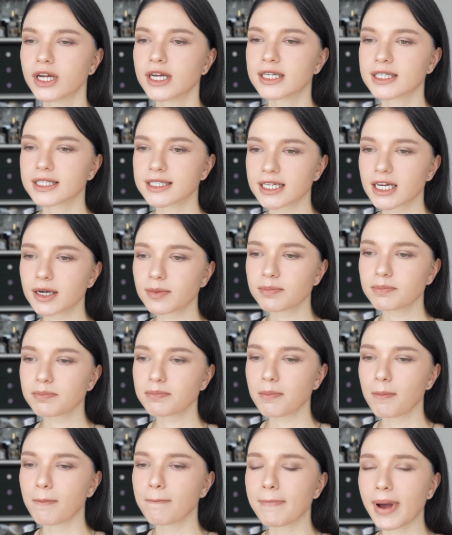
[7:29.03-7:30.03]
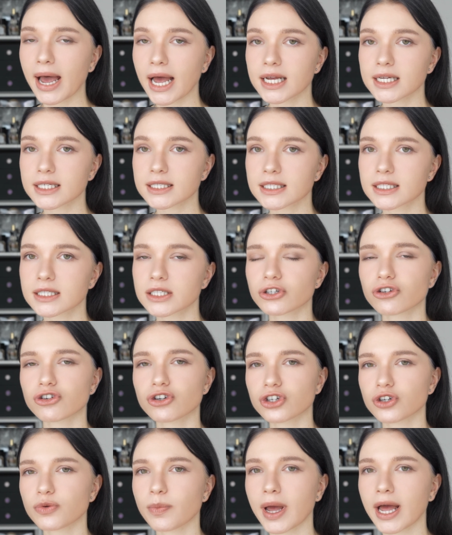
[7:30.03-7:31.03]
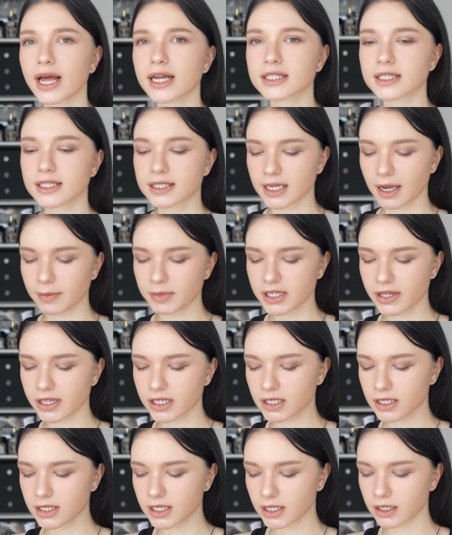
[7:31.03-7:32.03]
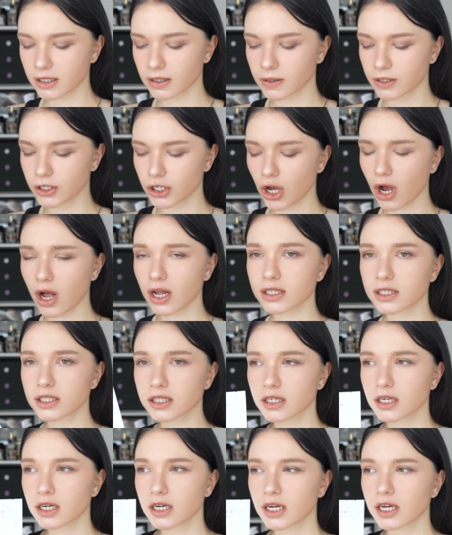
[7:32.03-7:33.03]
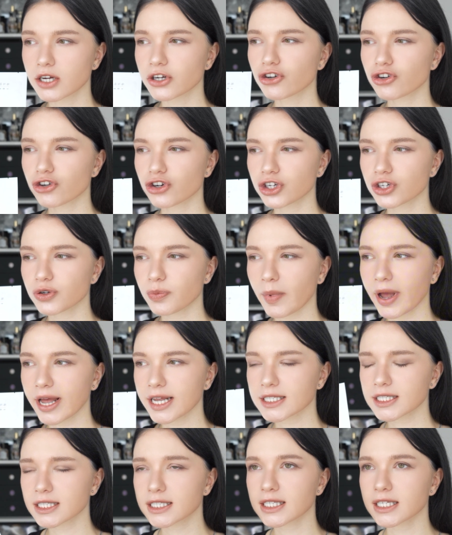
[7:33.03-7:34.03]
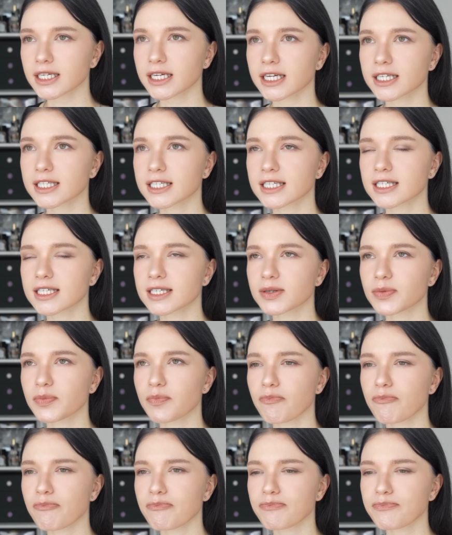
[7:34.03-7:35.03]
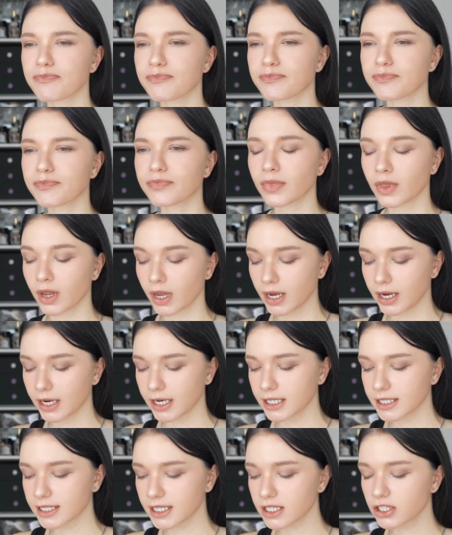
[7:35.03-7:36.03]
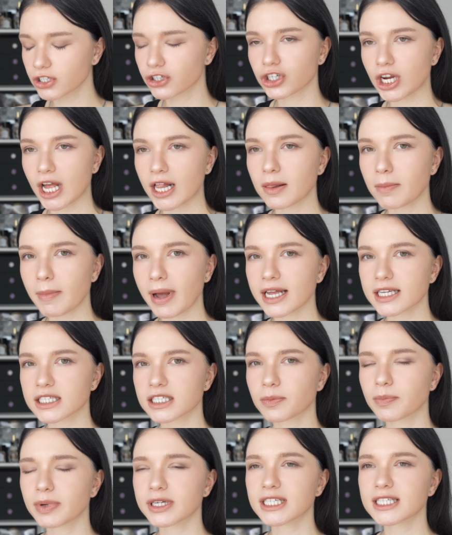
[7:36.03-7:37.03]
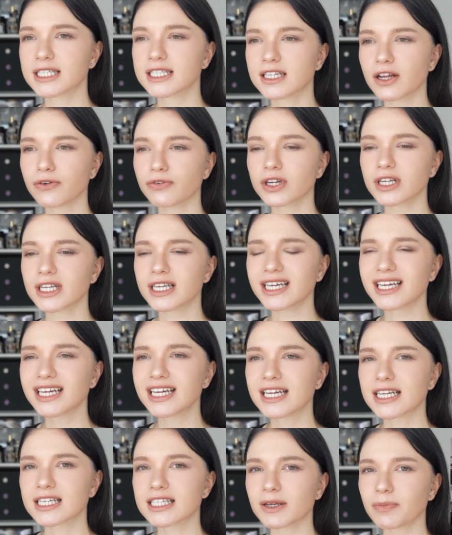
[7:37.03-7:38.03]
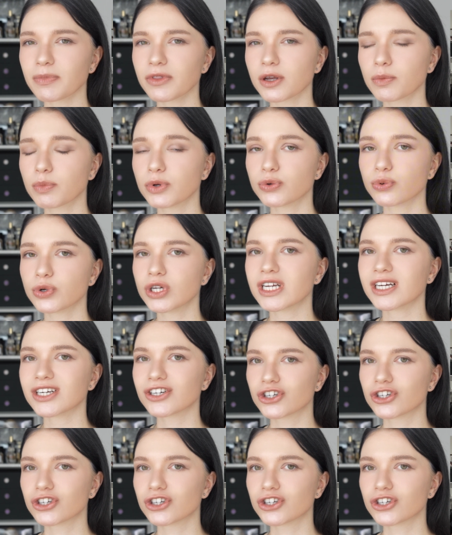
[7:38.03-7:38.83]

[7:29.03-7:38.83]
Some masks, sheet masks, I mean, this is technically not sheet masks, it says gel mask, but it's definitely something between a